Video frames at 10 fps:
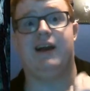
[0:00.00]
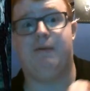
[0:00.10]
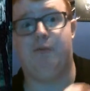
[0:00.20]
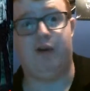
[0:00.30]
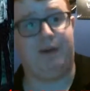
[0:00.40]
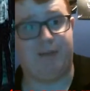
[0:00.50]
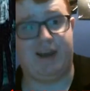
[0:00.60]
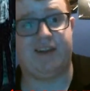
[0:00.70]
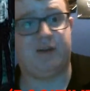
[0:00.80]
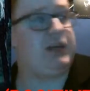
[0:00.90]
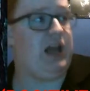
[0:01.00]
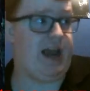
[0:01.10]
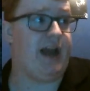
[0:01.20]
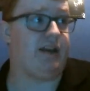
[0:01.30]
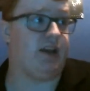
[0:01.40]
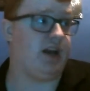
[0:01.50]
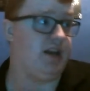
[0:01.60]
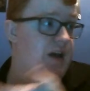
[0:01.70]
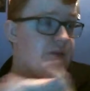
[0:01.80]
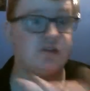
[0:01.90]
more amazing with their acting, and
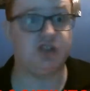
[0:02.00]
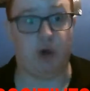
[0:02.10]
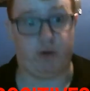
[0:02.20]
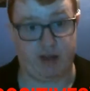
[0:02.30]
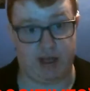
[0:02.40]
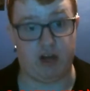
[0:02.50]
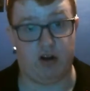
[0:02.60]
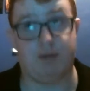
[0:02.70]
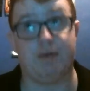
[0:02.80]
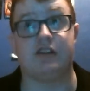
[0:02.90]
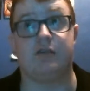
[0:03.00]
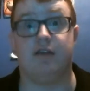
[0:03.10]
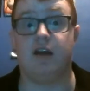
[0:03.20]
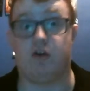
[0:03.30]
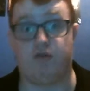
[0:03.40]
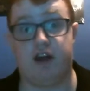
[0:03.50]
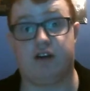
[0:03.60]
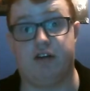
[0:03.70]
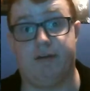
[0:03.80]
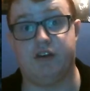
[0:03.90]
definitely shows here, especially with Daniel
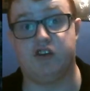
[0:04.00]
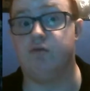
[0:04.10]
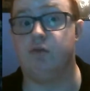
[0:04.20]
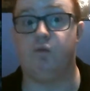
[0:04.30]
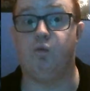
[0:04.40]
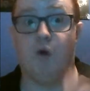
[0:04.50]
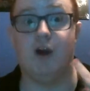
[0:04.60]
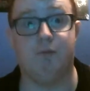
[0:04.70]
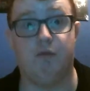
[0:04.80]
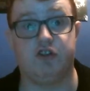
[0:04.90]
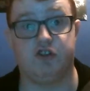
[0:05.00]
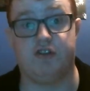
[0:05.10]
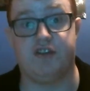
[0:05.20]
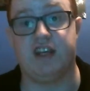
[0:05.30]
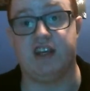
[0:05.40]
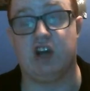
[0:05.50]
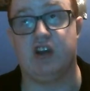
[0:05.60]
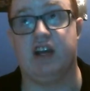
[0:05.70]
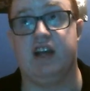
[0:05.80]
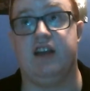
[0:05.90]
Radcliffe, especially with one emotional scene near
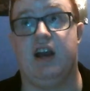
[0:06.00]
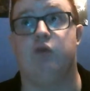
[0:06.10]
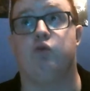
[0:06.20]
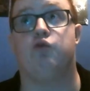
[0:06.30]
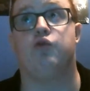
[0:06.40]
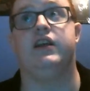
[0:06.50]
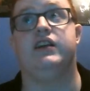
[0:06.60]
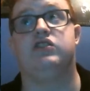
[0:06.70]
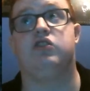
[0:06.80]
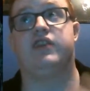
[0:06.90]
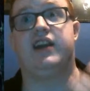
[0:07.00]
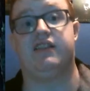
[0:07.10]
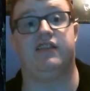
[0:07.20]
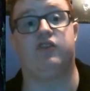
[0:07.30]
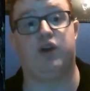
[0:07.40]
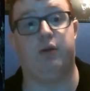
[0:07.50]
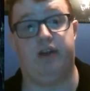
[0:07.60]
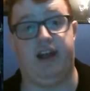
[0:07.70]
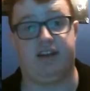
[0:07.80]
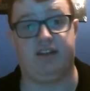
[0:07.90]
the end that really showcases
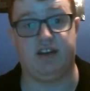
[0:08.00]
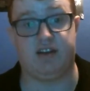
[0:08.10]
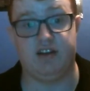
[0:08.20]
incredible acting.